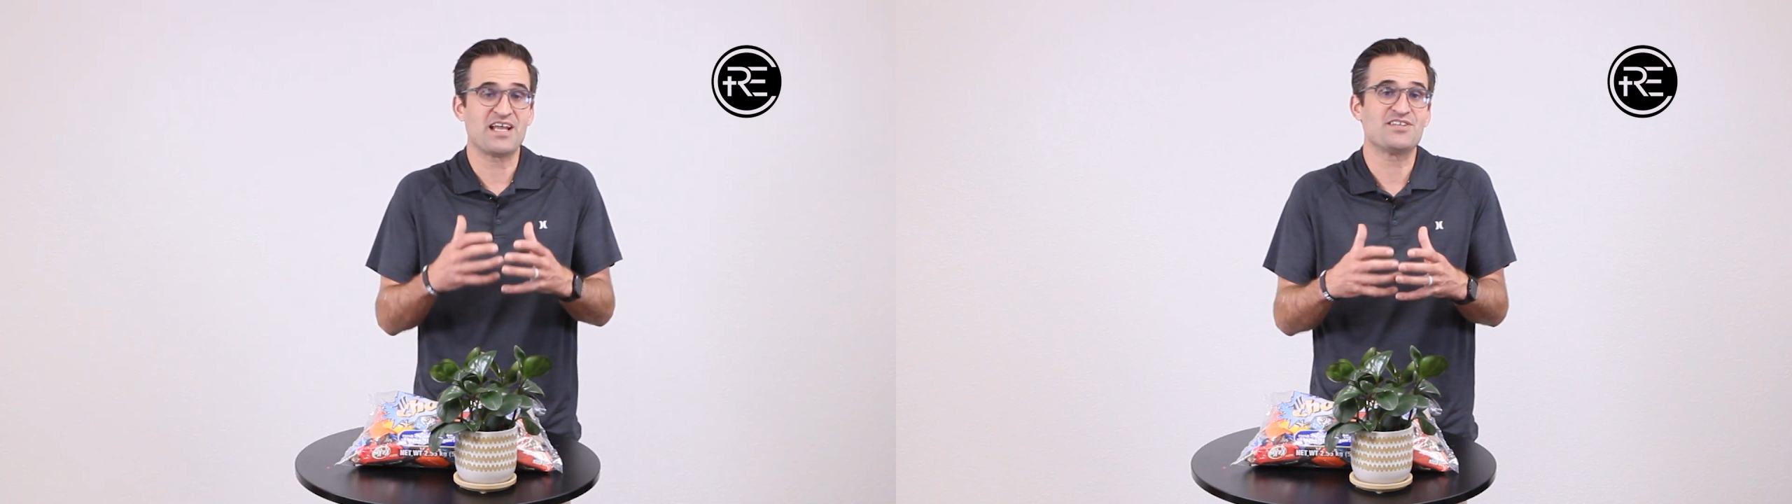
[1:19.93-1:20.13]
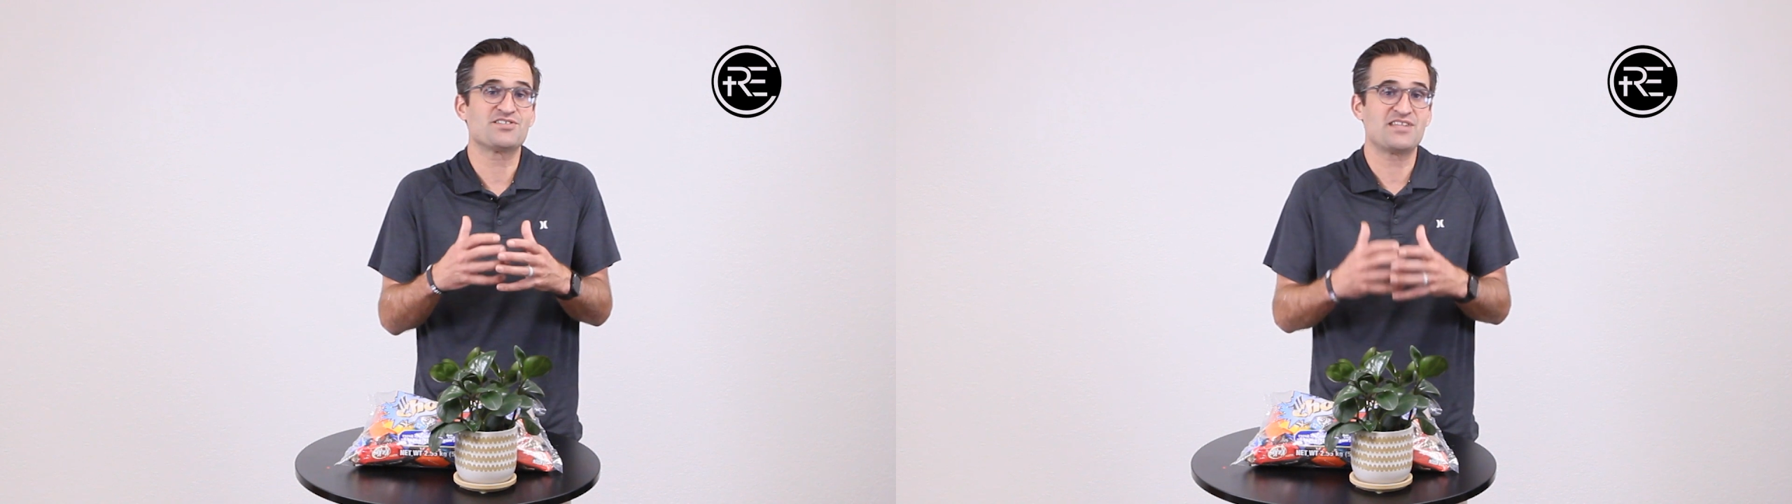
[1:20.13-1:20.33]

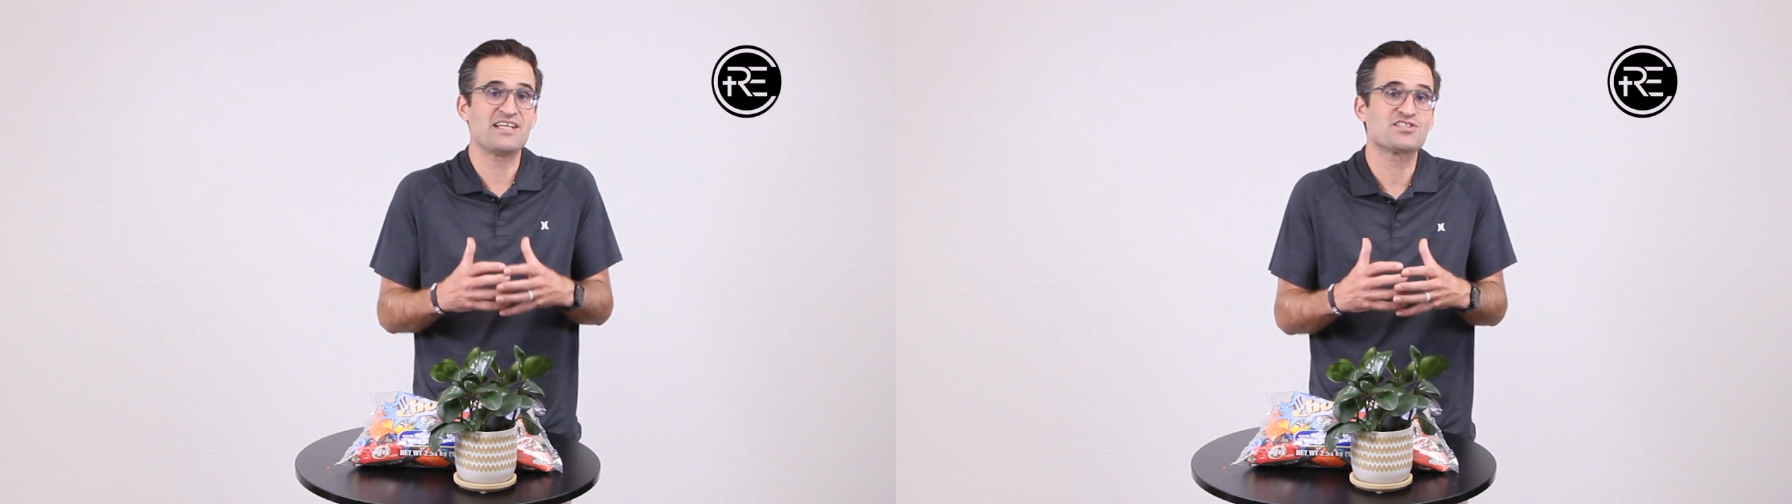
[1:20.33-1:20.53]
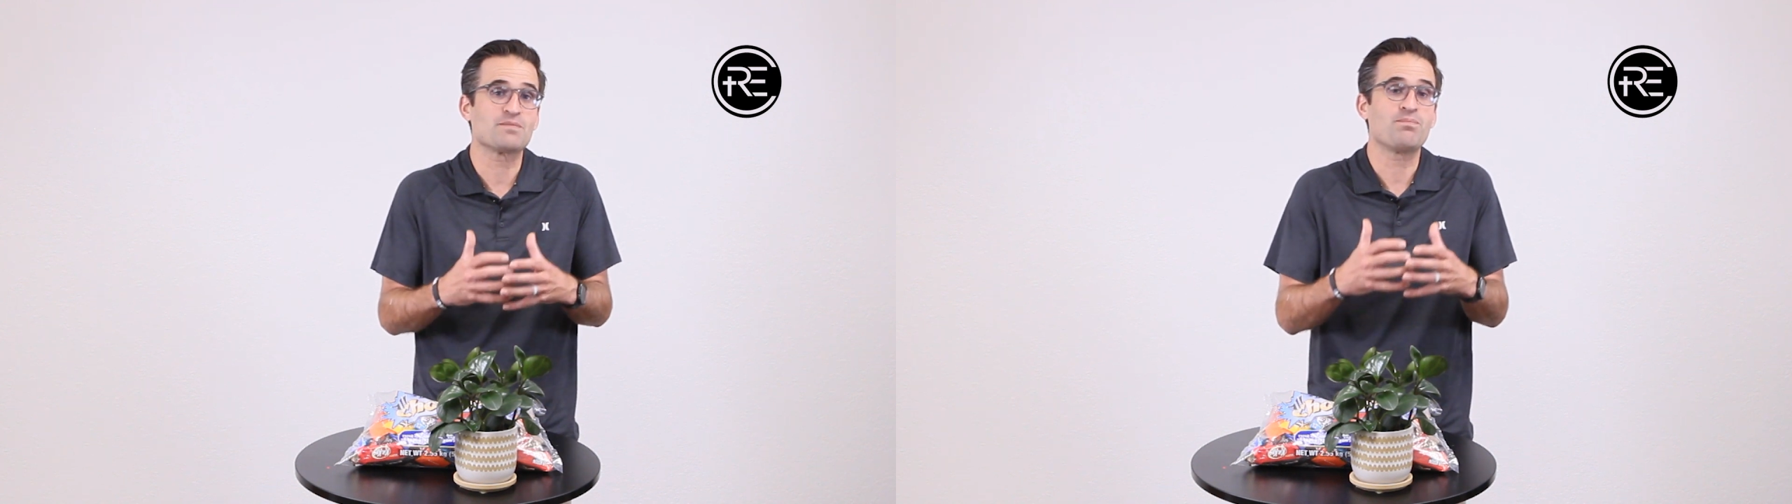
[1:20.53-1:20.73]
and
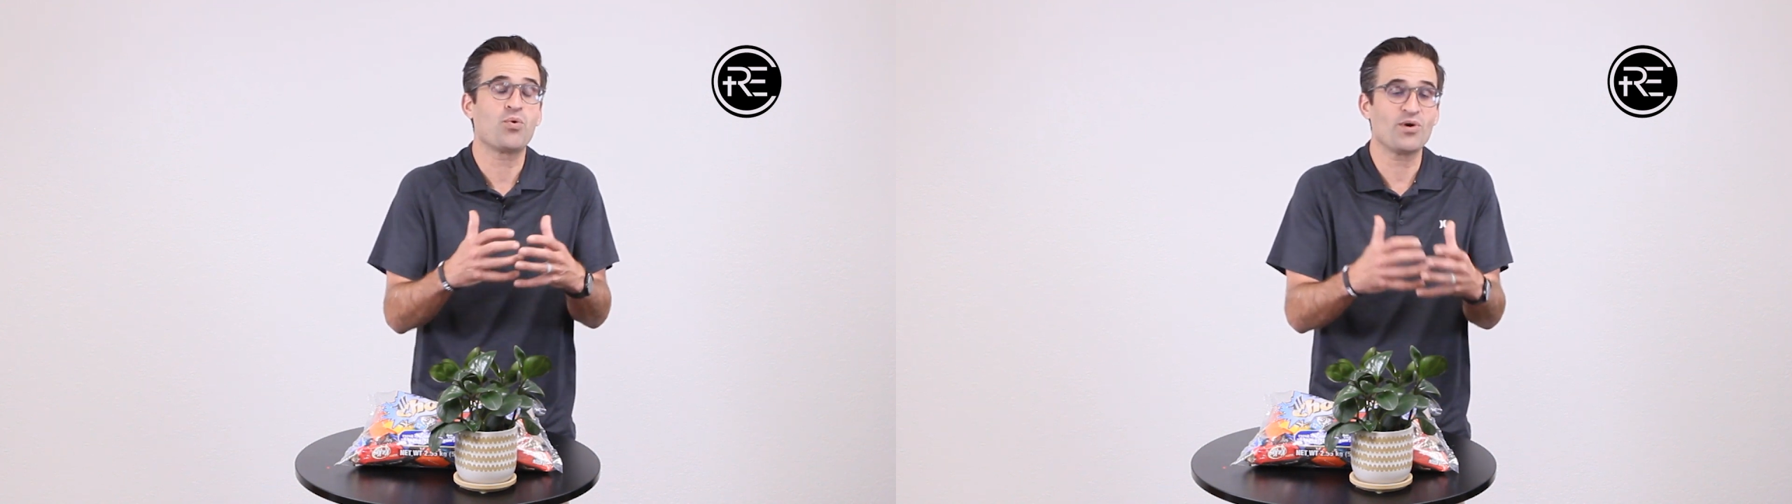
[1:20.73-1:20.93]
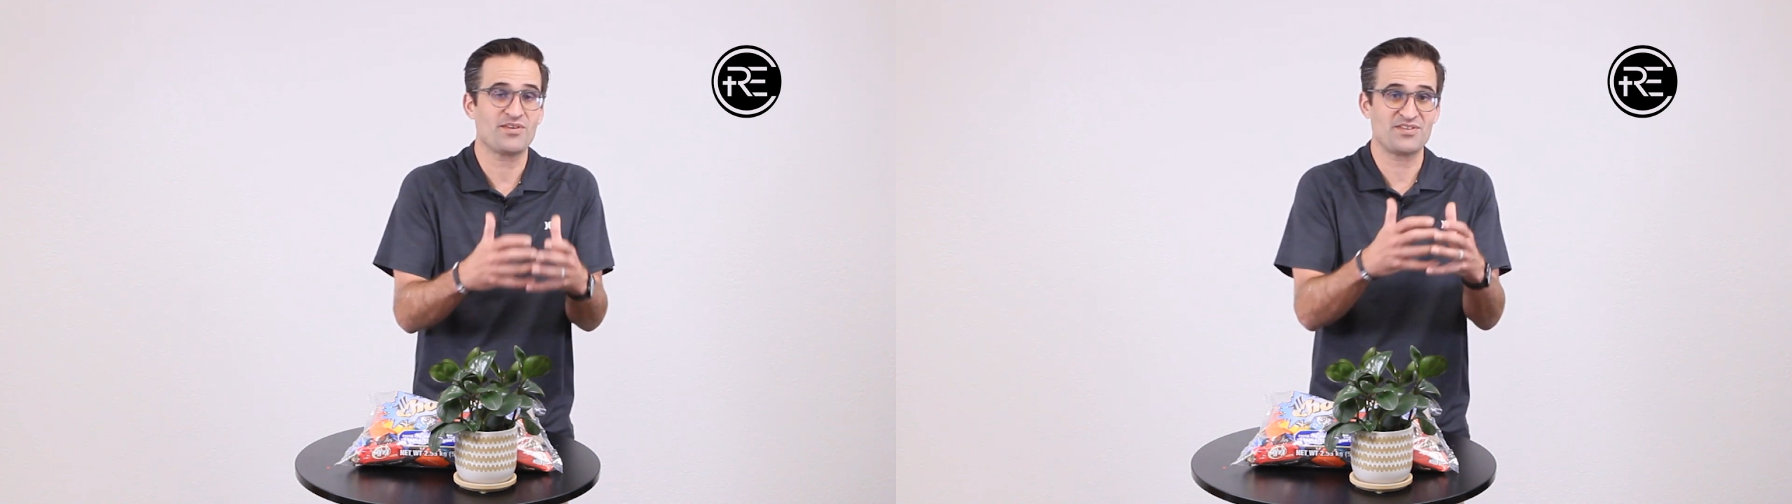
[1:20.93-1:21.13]
they
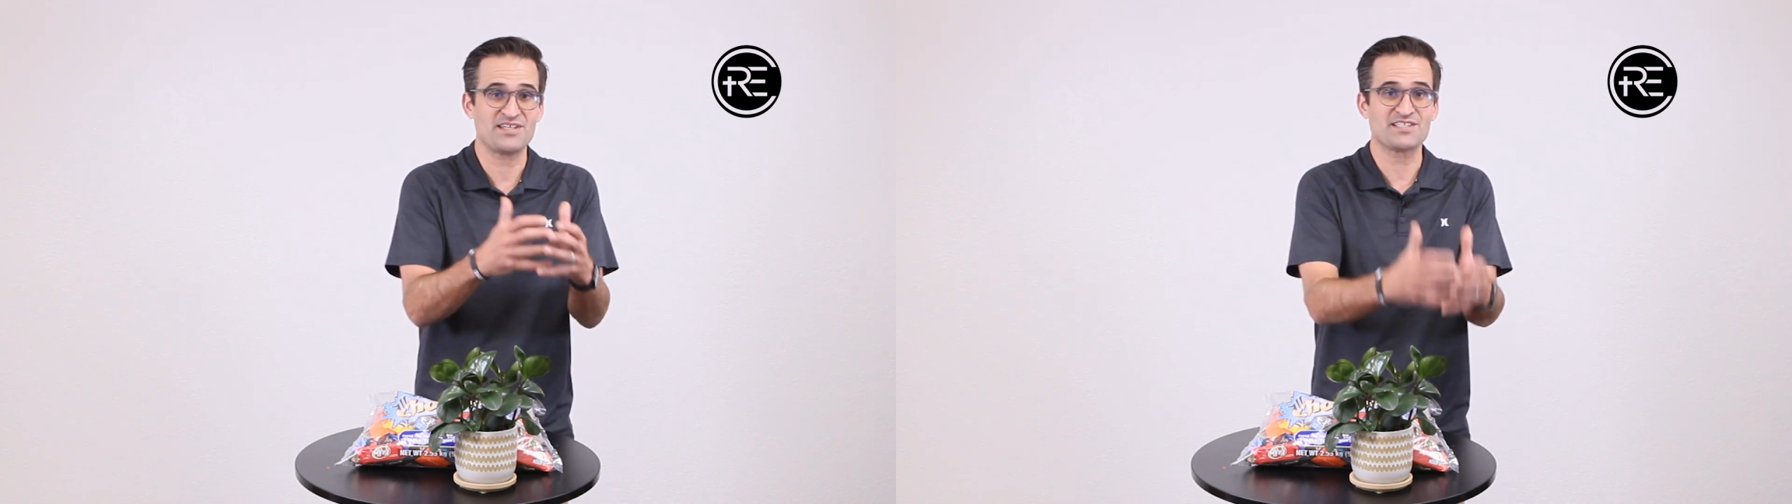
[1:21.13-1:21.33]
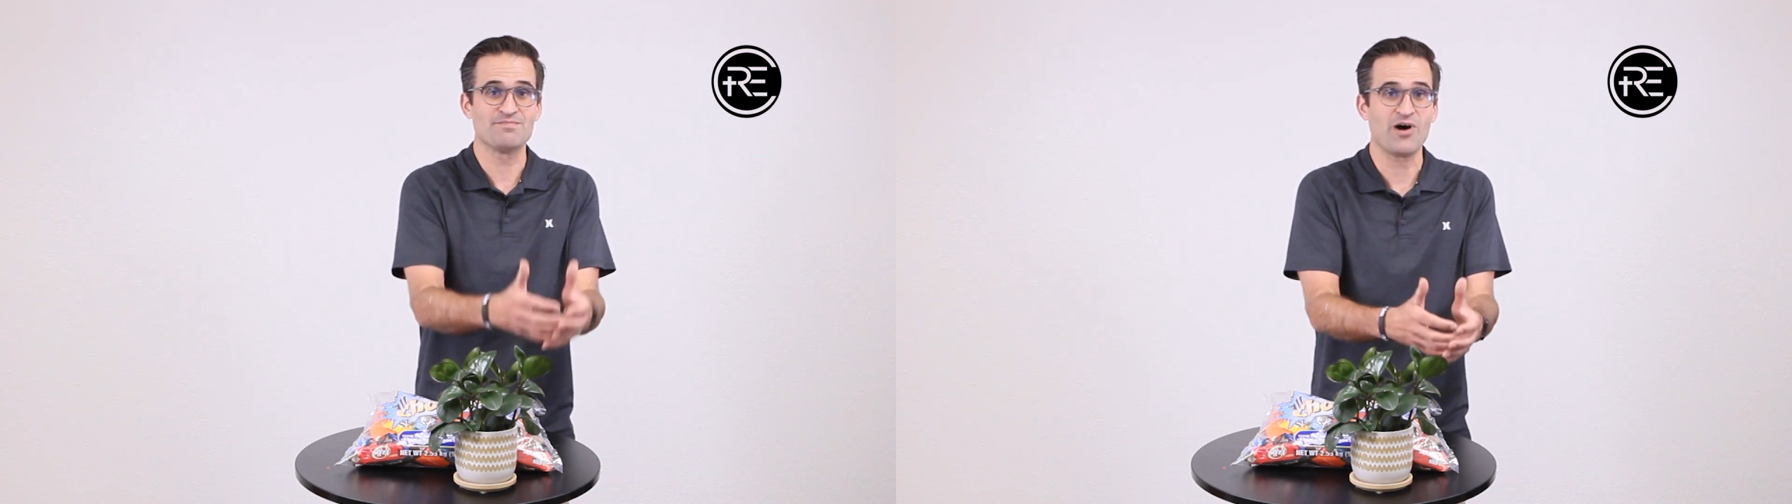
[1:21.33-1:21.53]
support
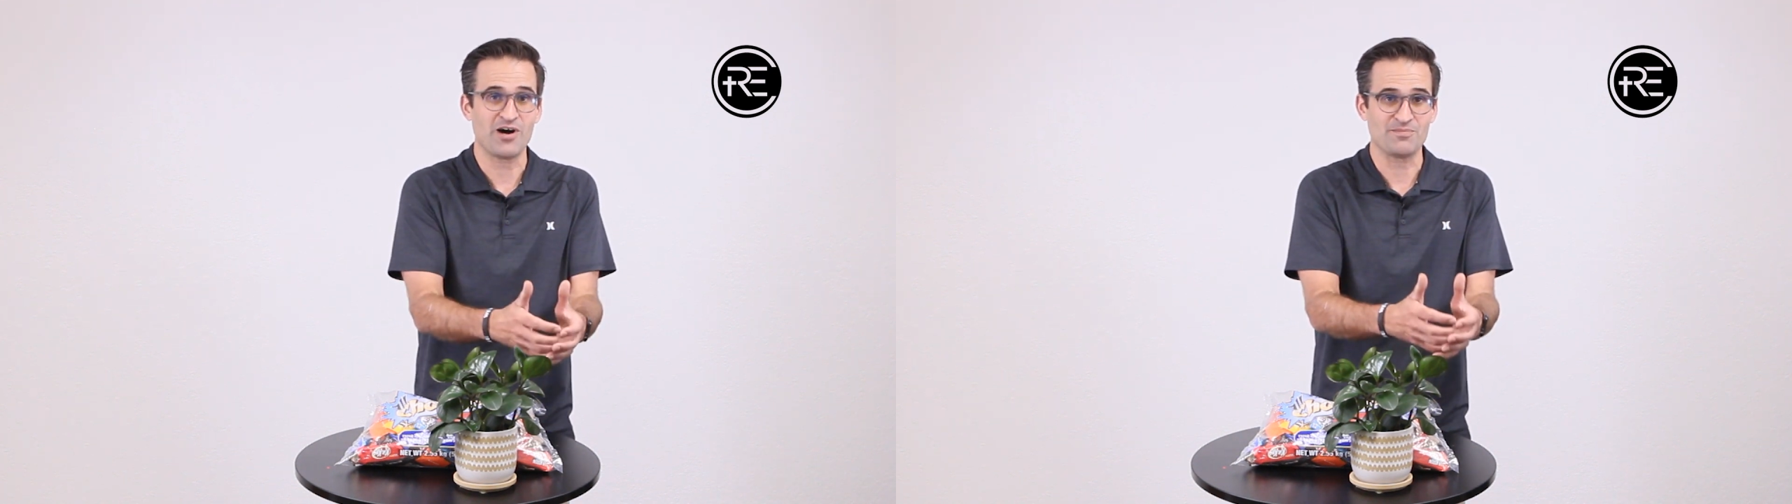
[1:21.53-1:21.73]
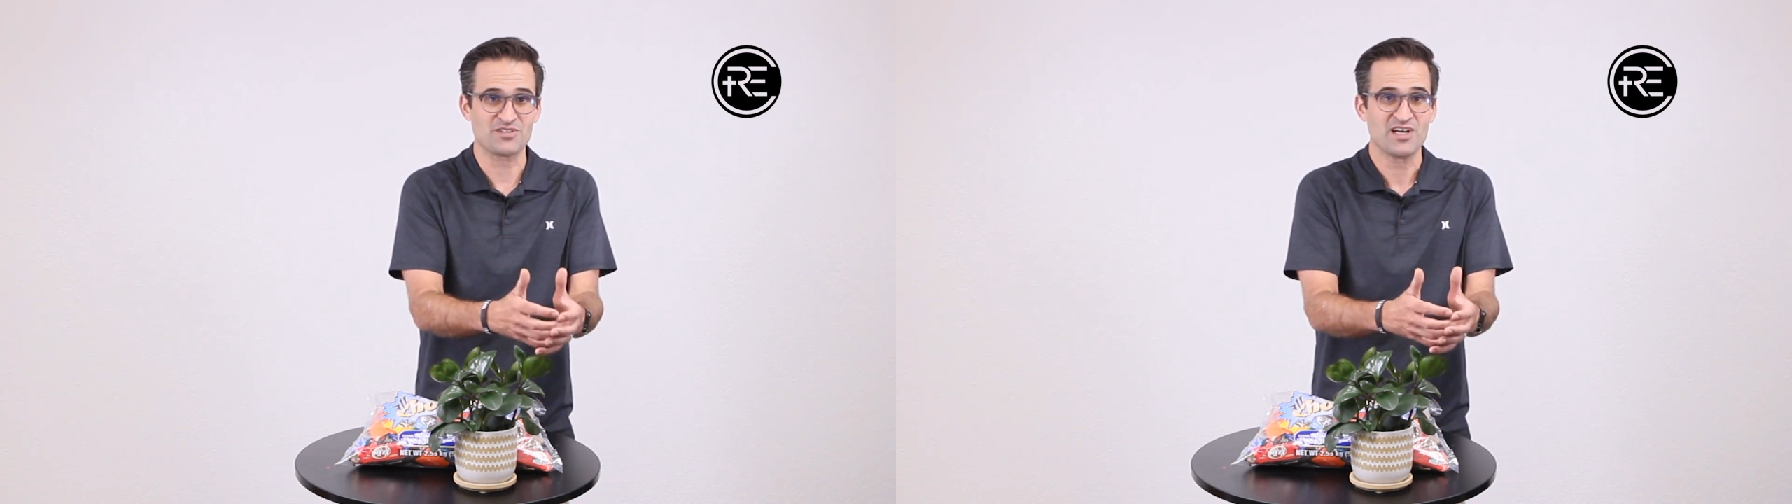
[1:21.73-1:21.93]
these
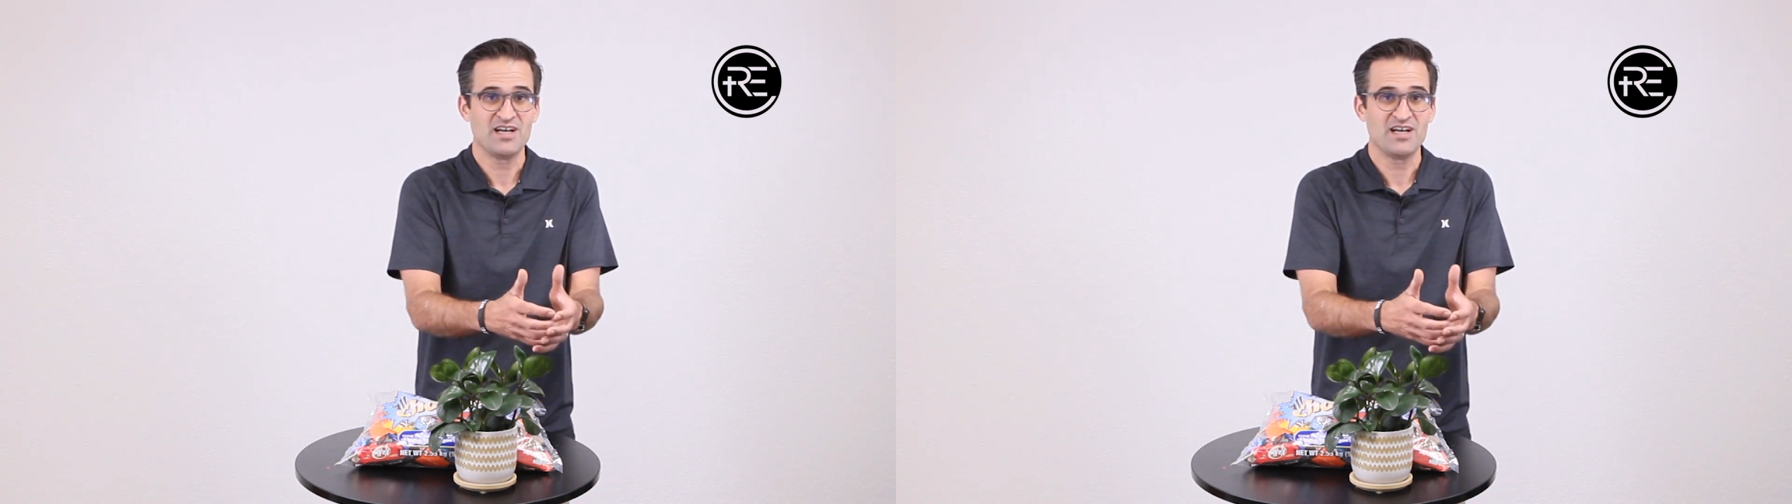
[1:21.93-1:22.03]
moms.